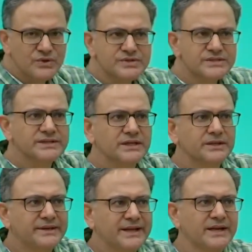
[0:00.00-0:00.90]
the
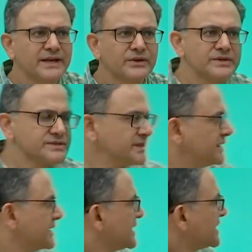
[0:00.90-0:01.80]
Taylor accuracy,
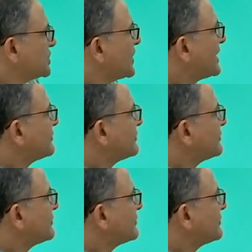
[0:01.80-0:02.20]
you have